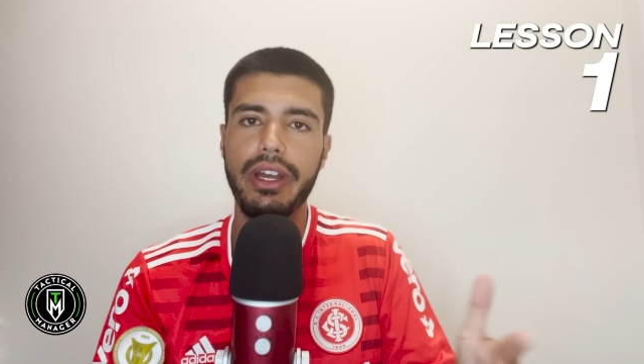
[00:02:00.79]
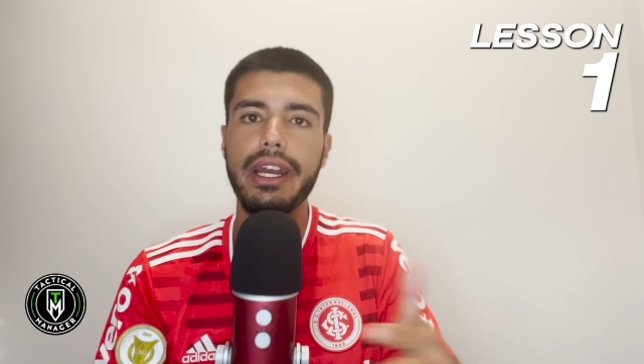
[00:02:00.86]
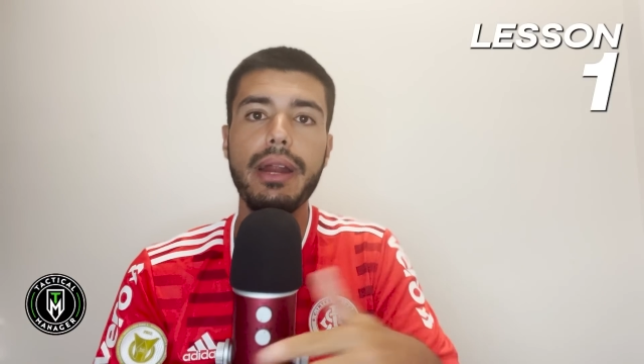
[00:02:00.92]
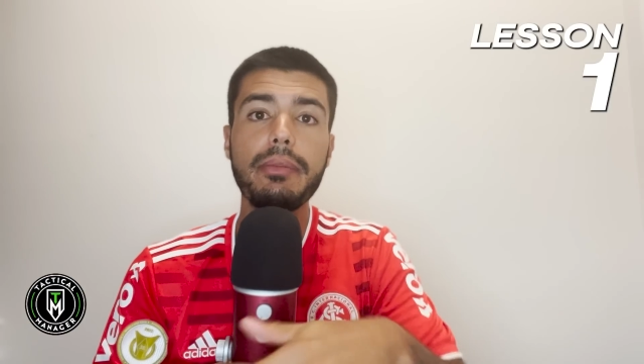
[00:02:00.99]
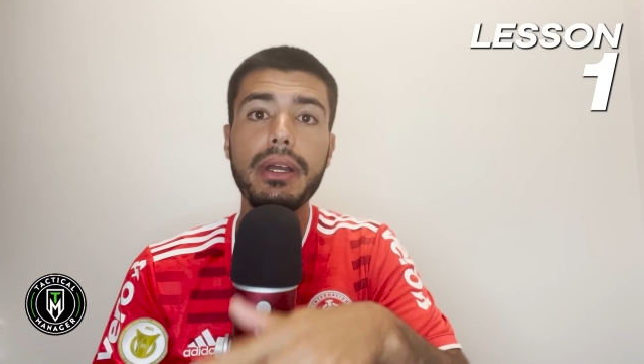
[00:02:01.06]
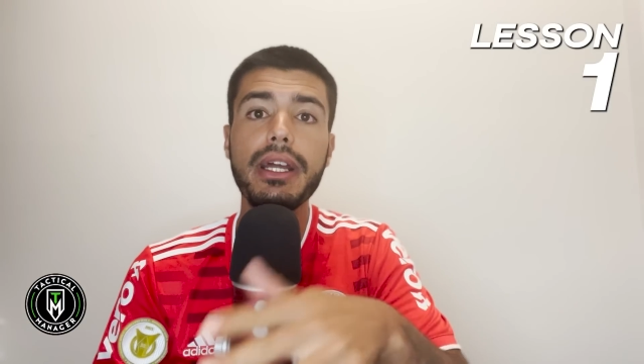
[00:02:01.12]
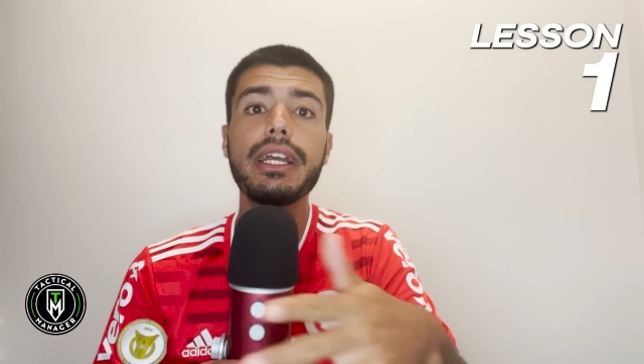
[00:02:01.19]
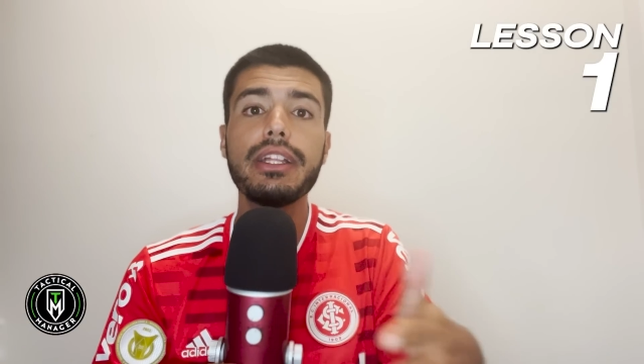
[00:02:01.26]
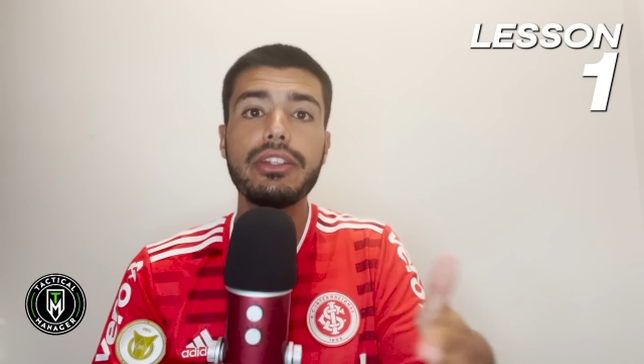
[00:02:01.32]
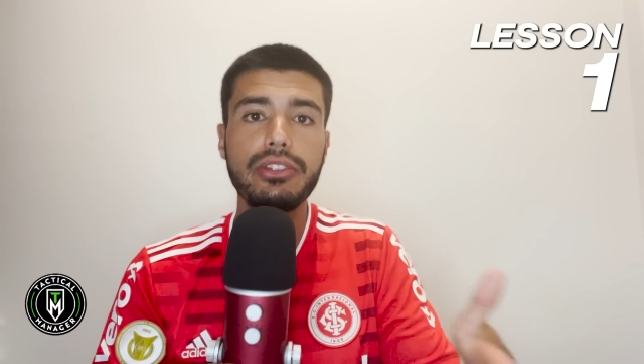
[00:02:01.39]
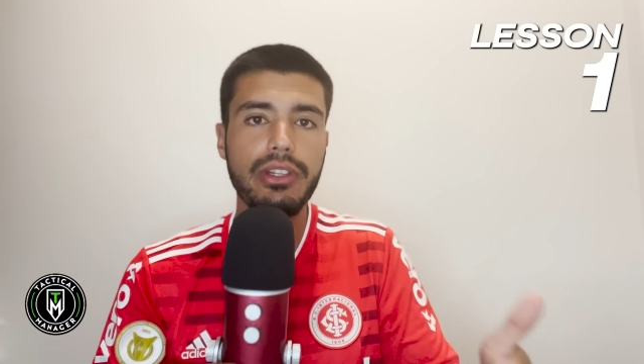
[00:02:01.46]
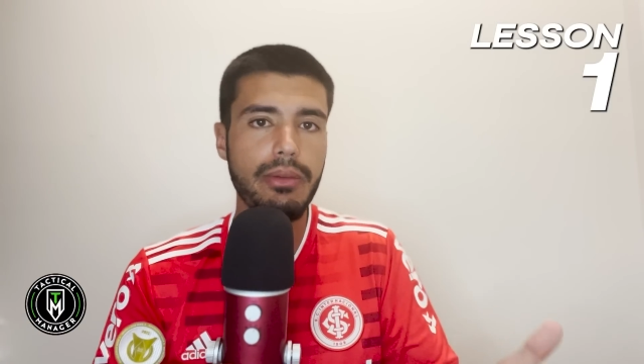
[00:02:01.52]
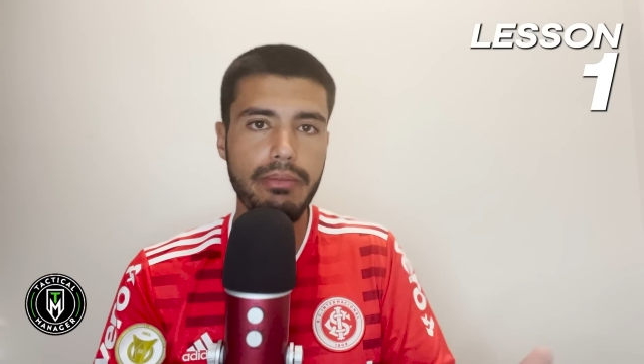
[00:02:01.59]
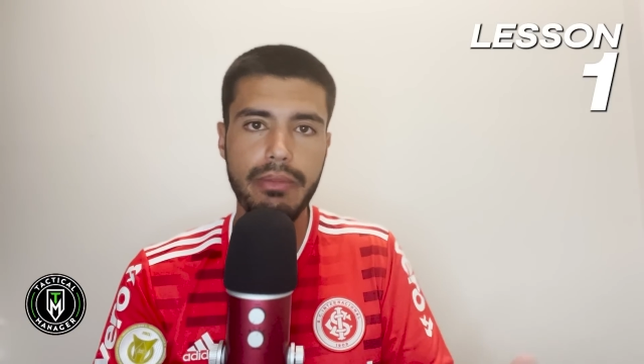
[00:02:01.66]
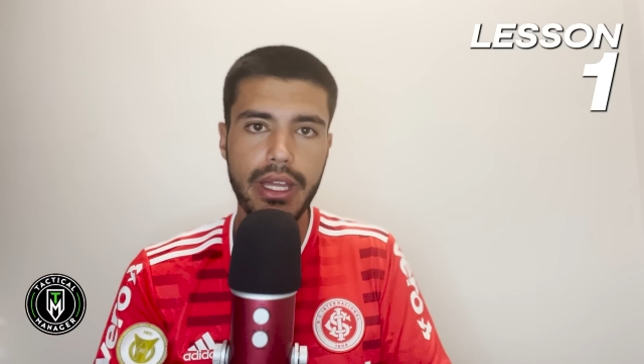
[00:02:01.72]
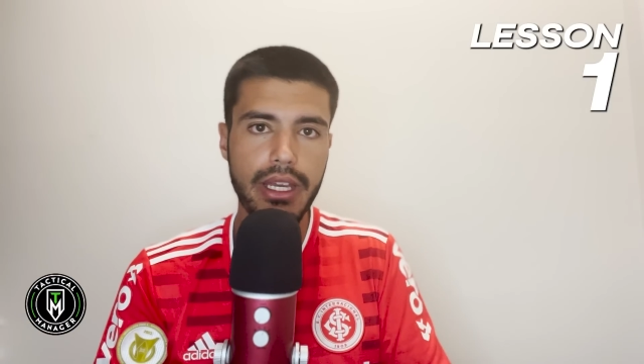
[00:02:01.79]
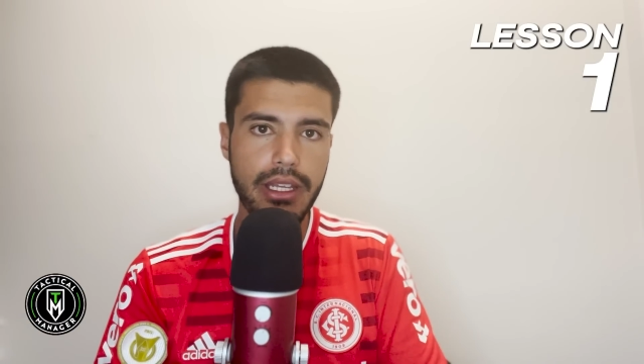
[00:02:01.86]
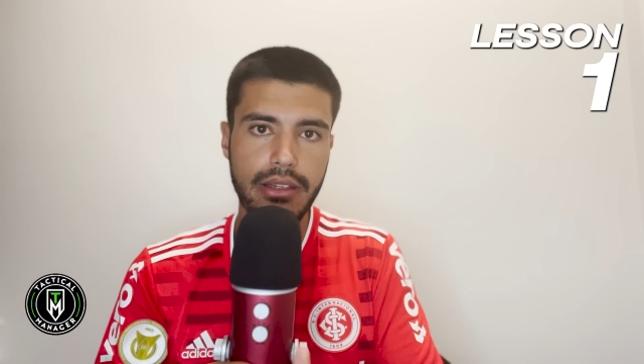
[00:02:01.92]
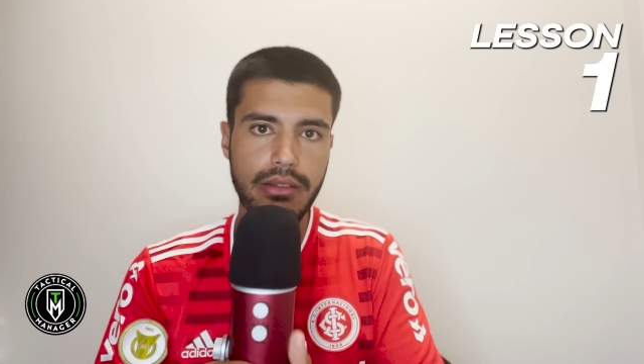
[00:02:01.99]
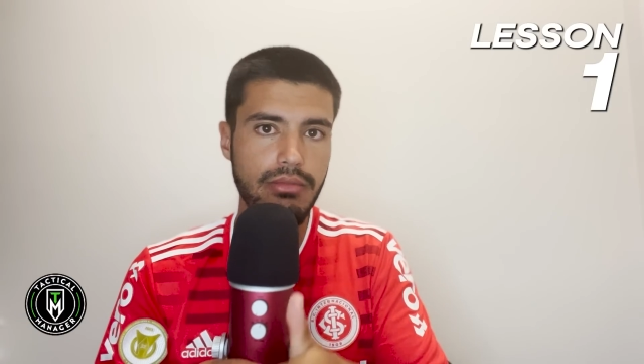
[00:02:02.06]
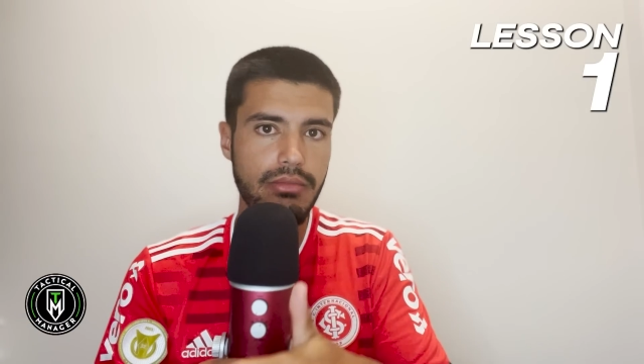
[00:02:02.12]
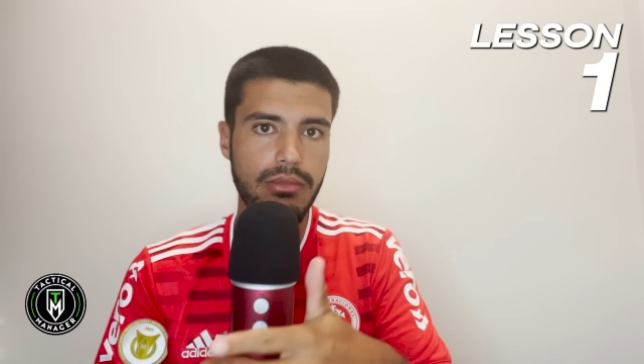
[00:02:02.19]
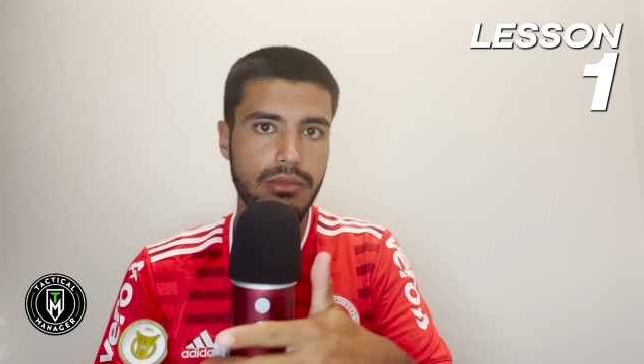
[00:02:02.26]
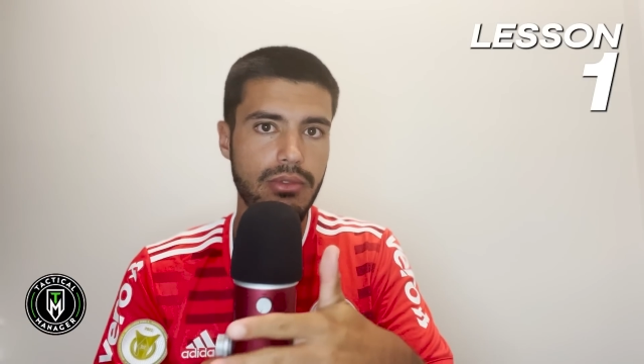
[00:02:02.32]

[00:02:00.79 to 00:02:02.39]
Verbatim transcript: and I'm gonna get to the many